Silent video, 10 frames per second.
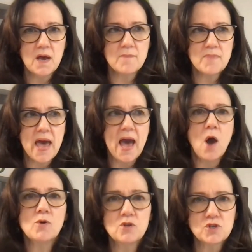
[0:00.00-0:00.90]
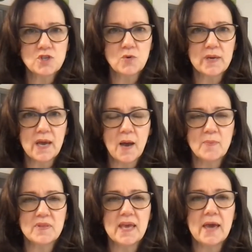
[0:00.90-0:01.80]
how you're showing up
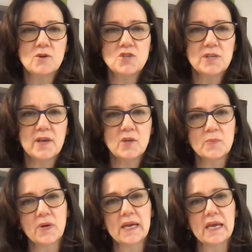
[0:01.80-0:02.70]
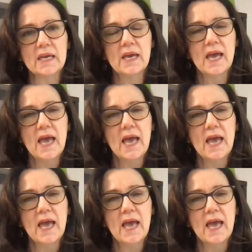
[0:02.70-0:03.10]
and the energy that you're bringing,